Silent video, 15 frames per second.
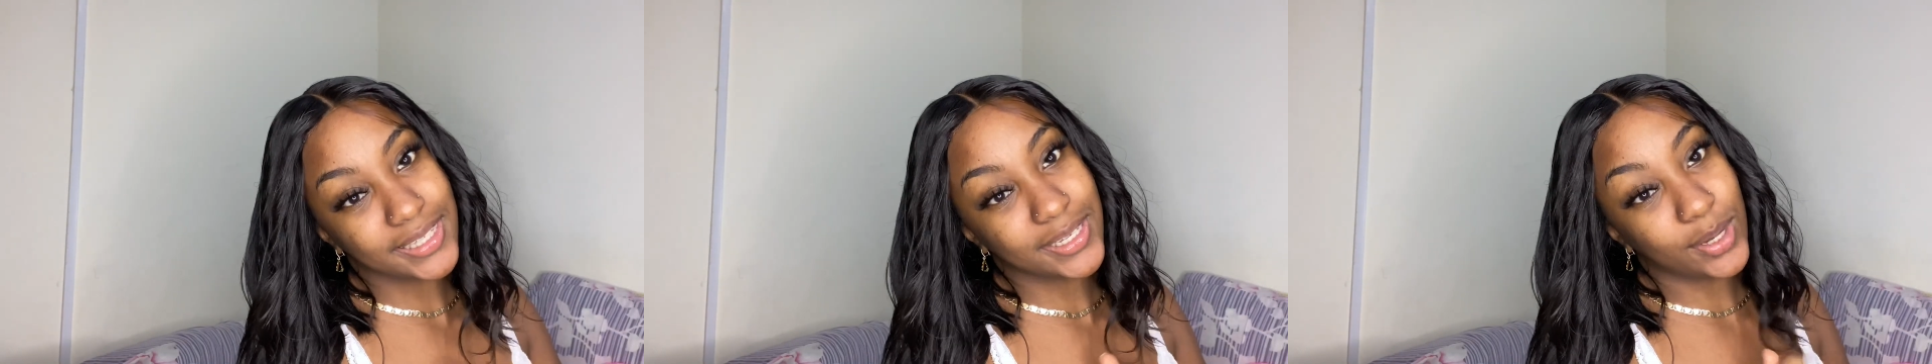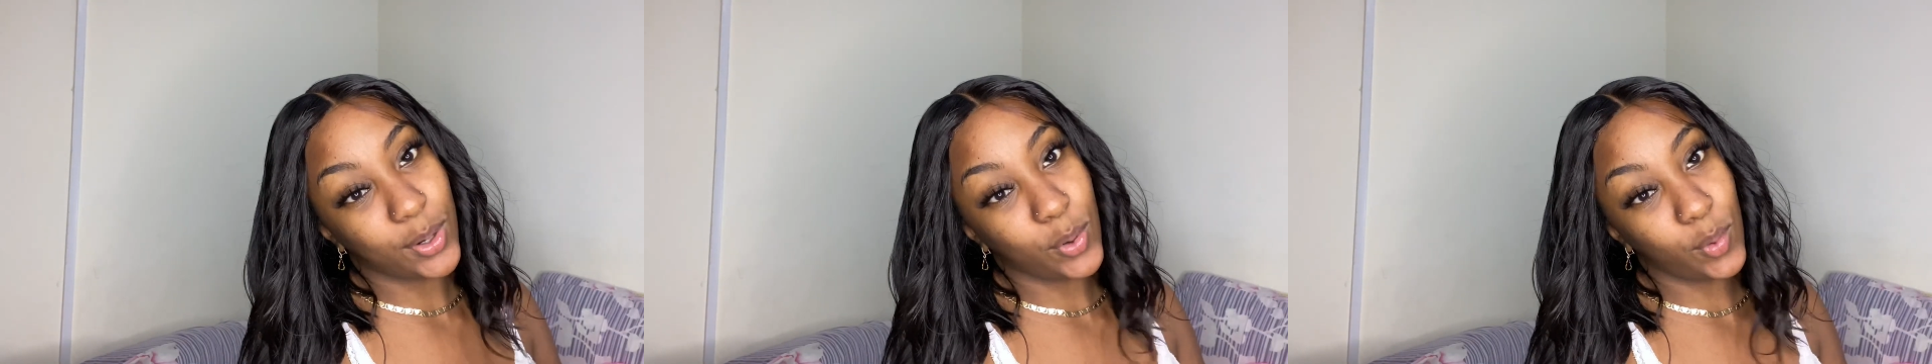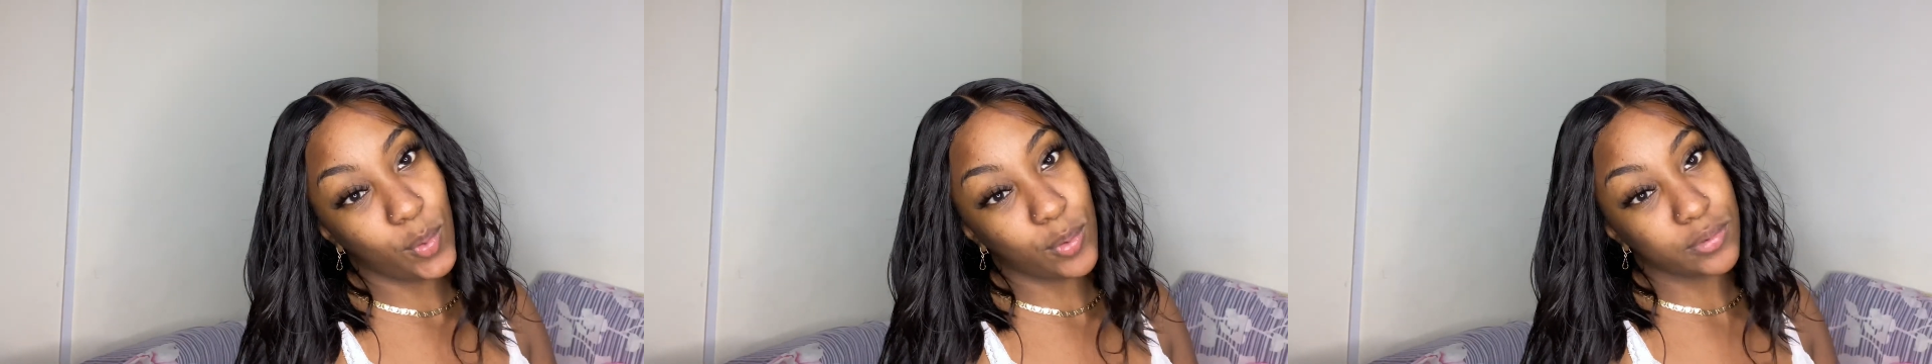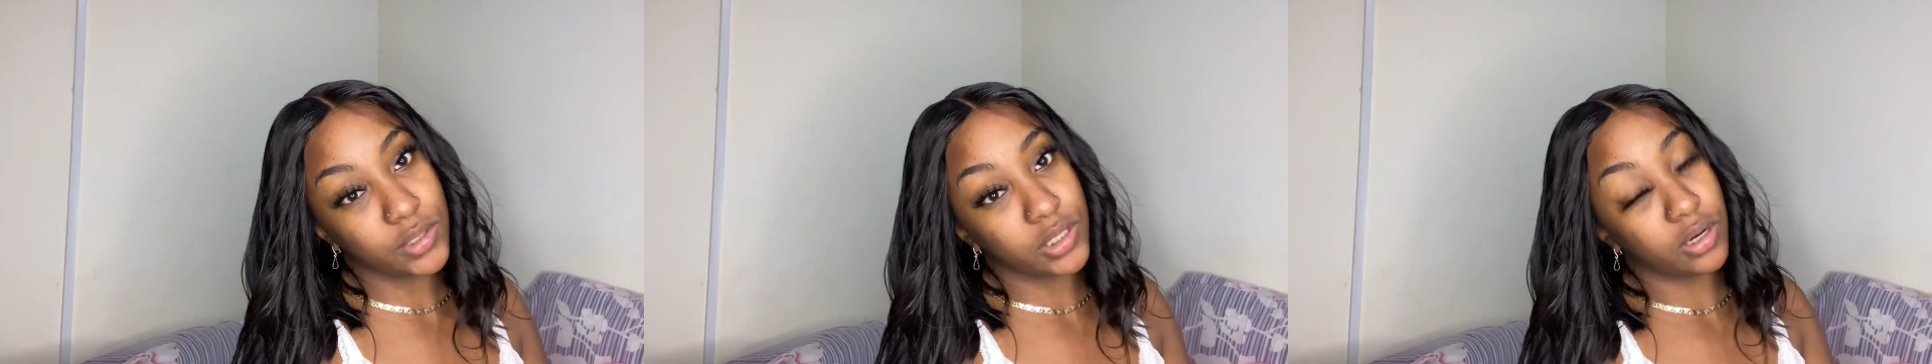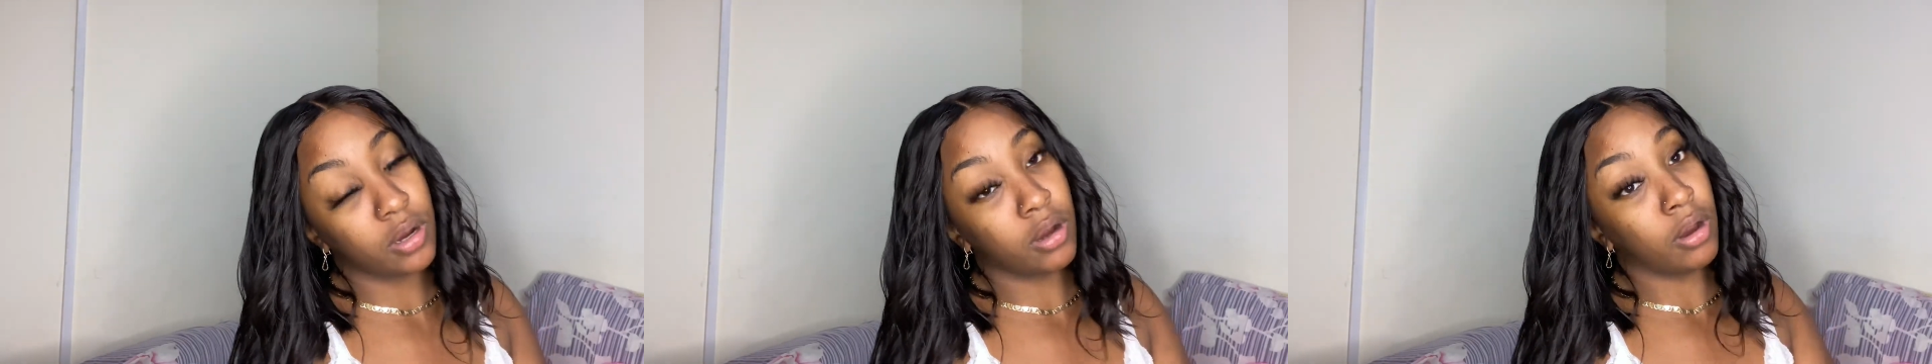
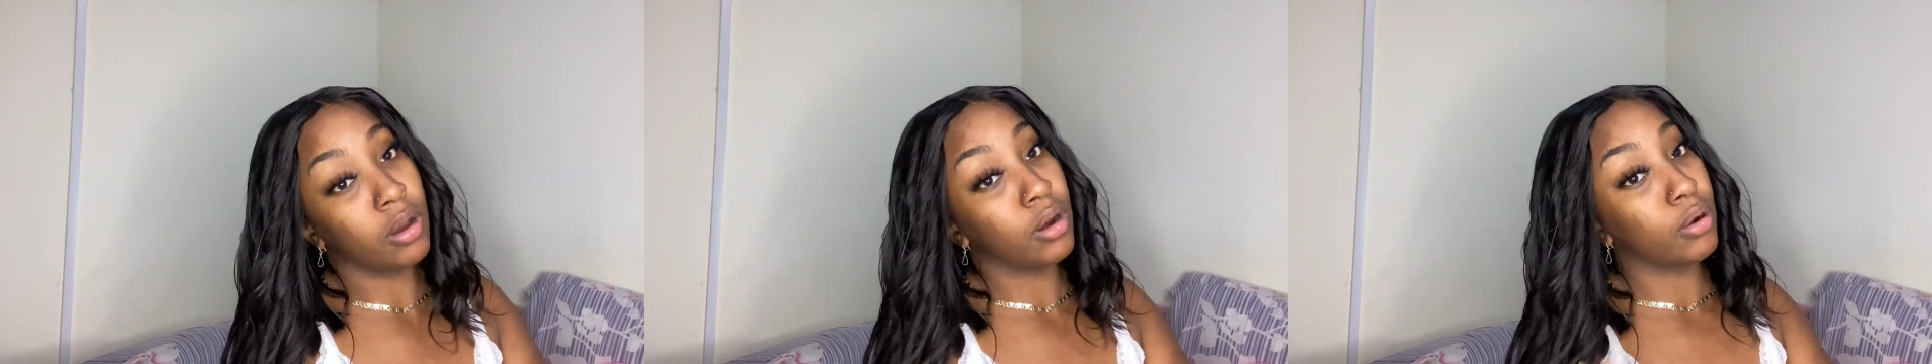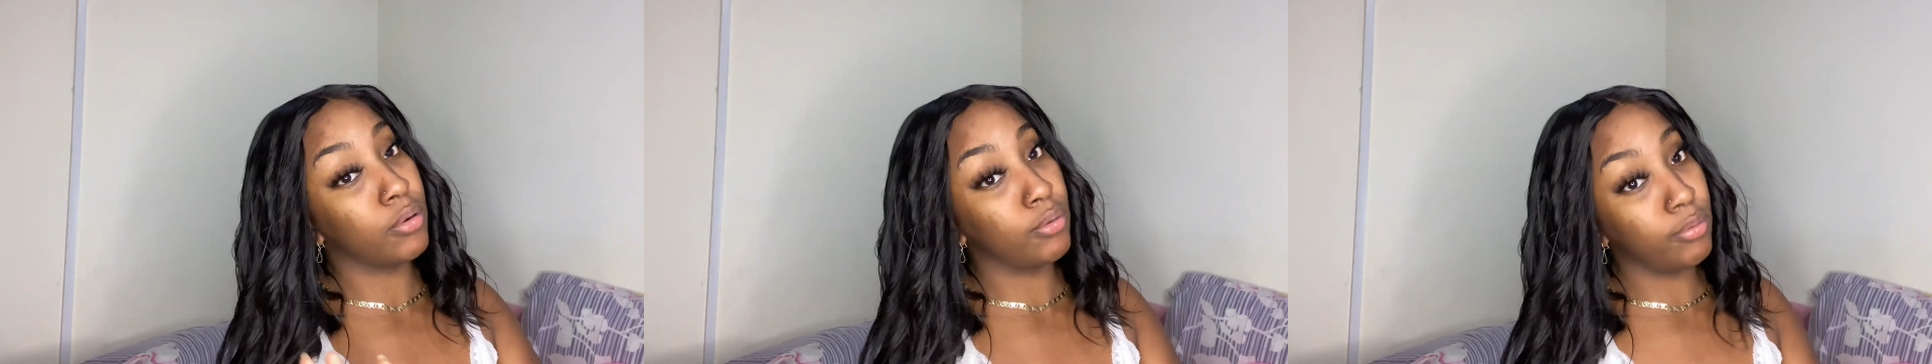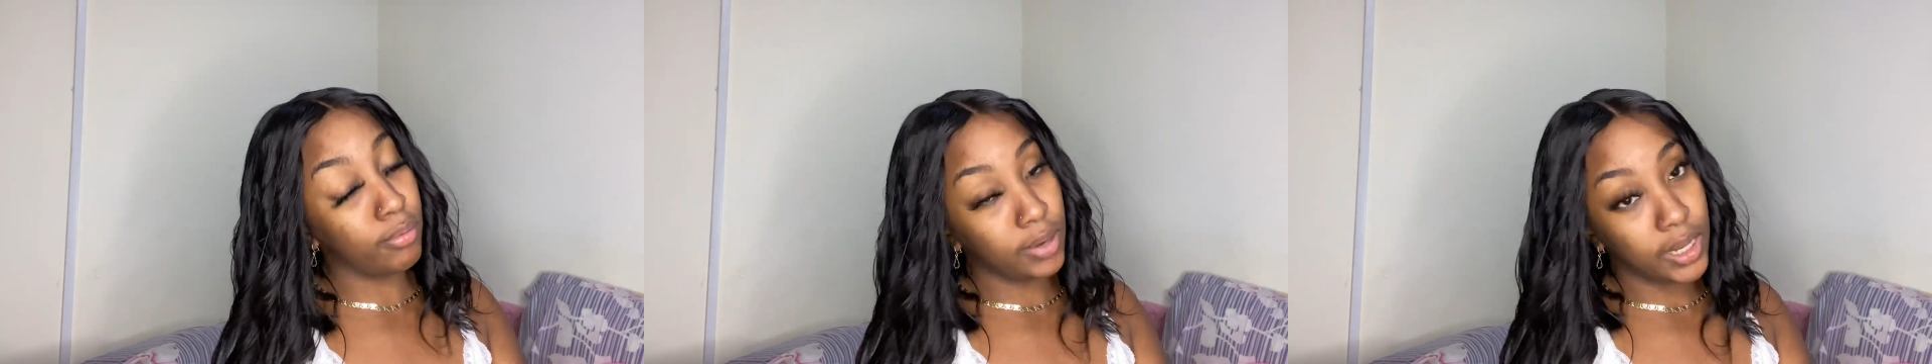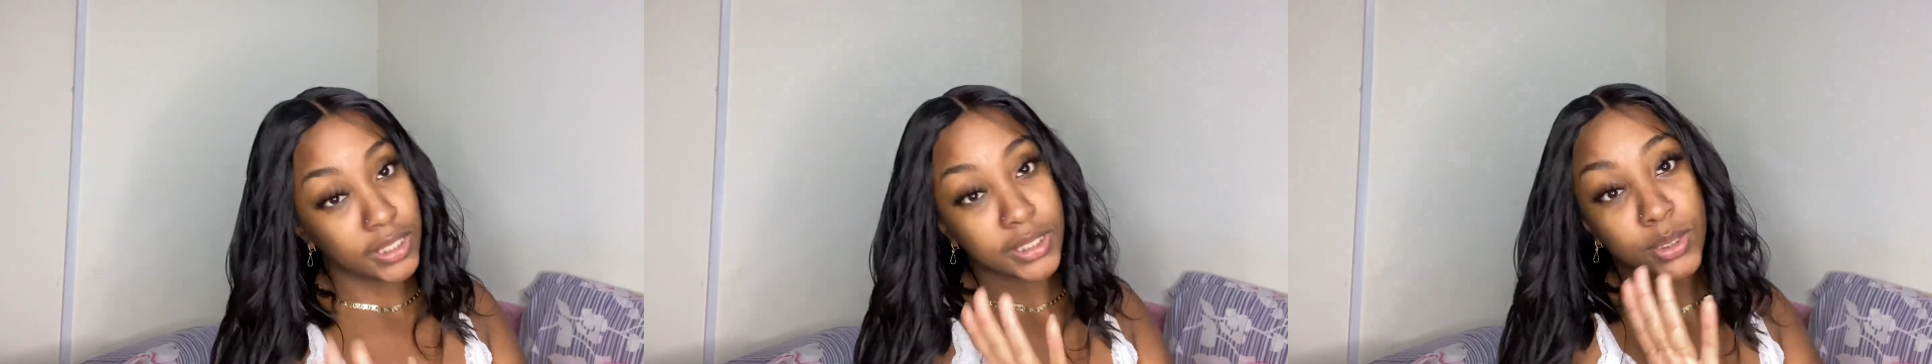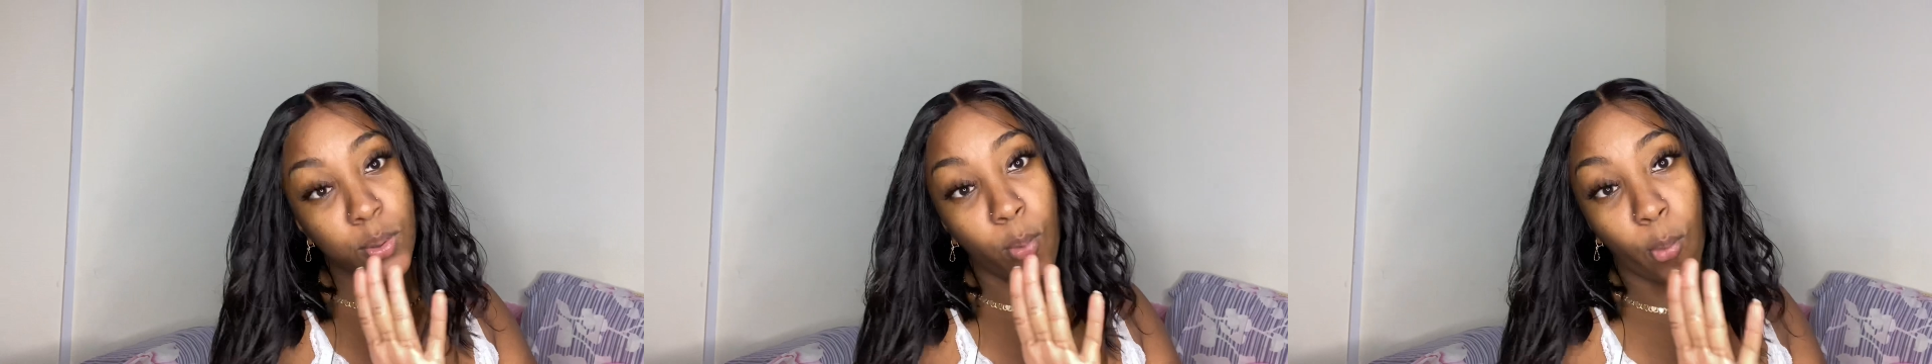closure
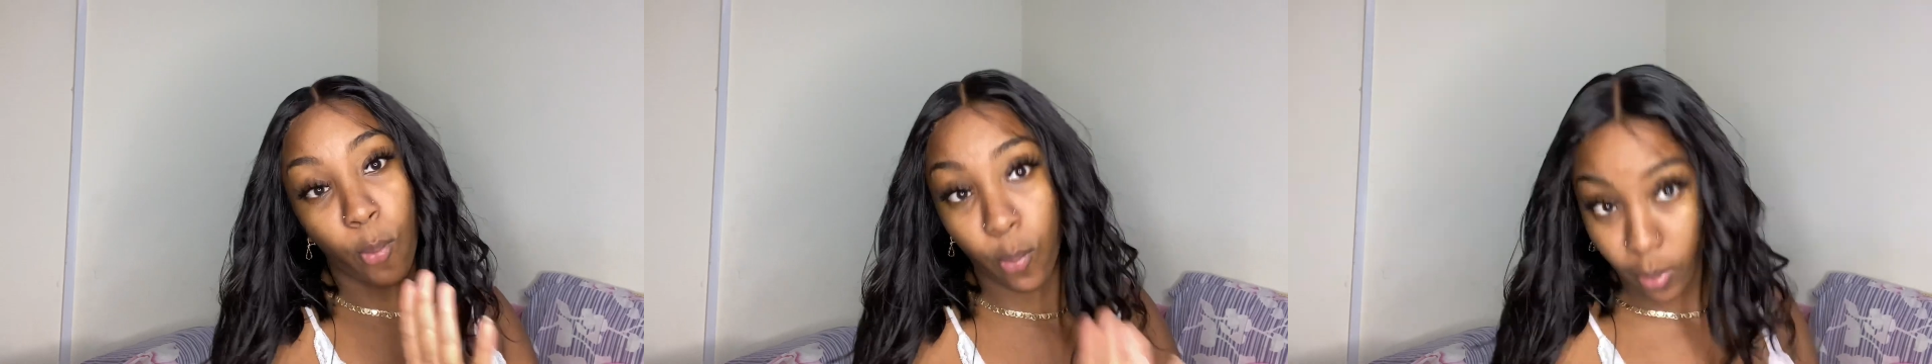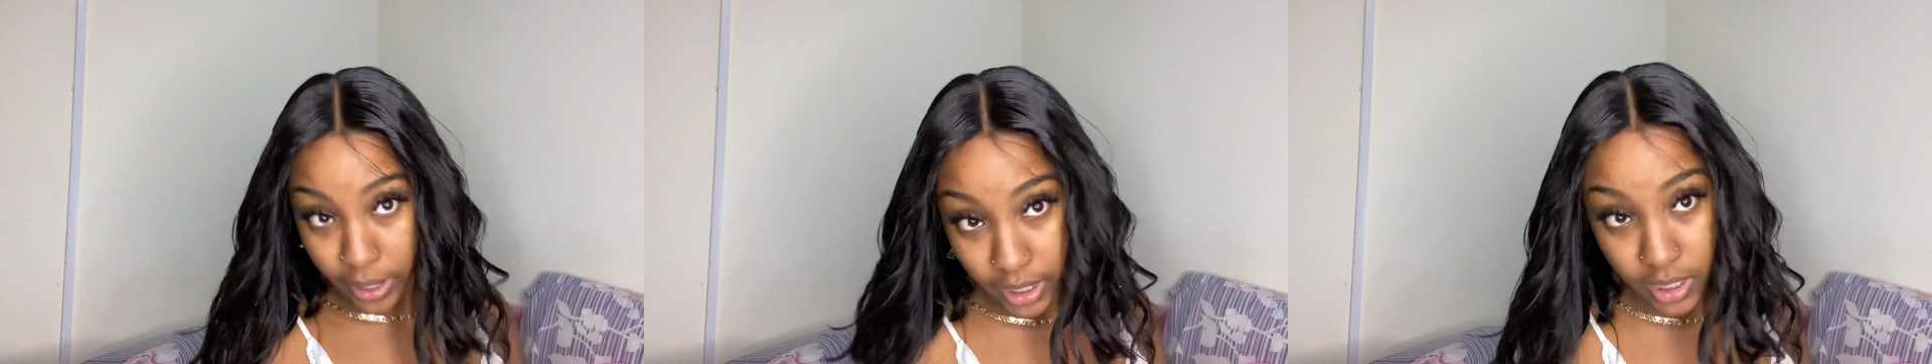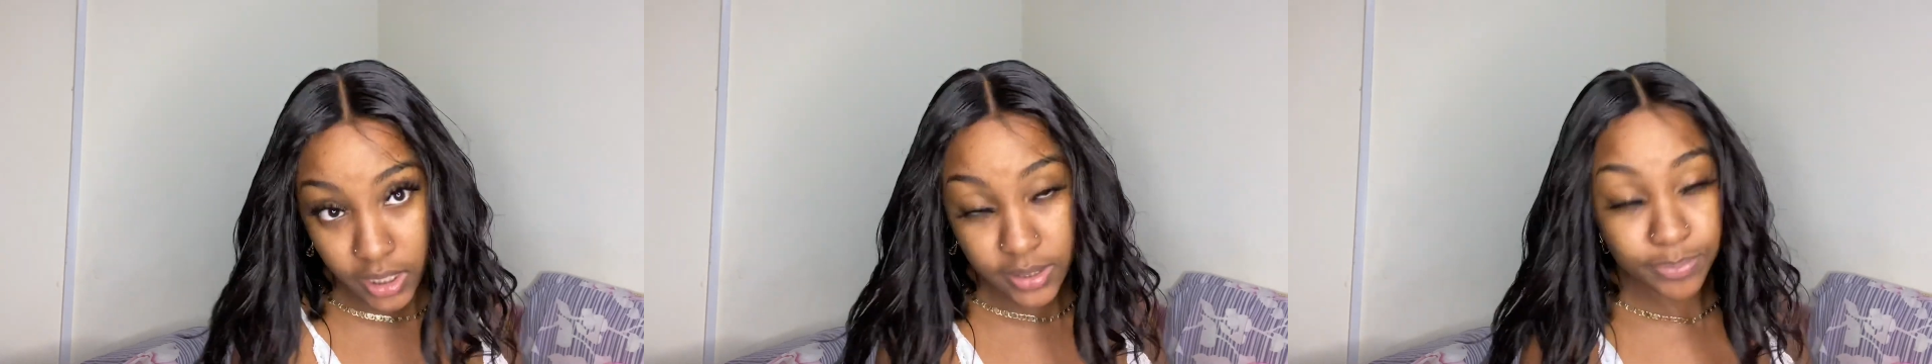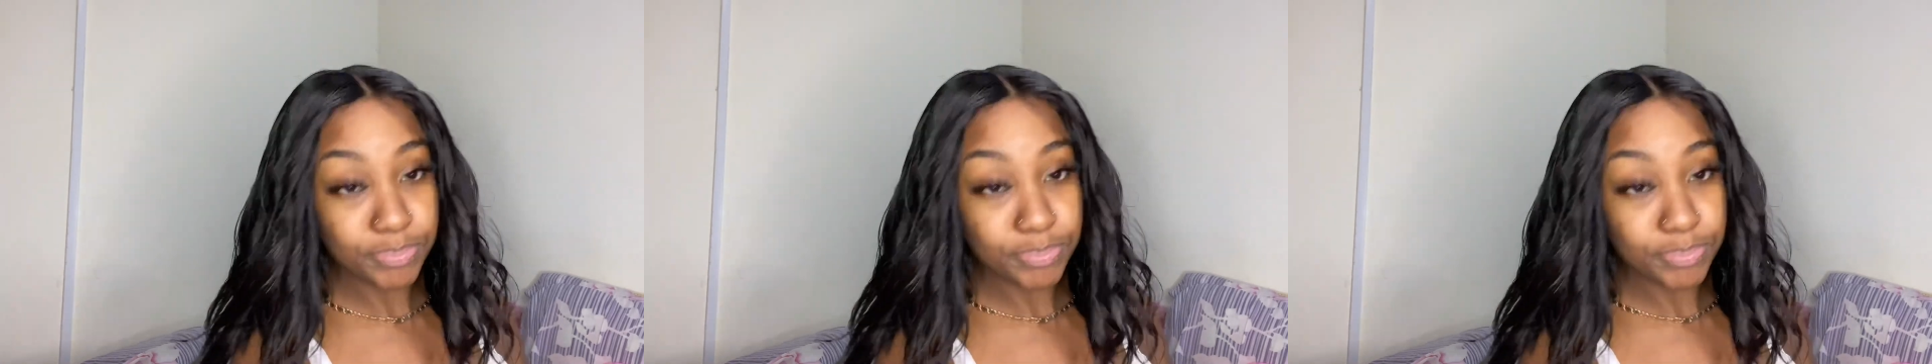glueless wig.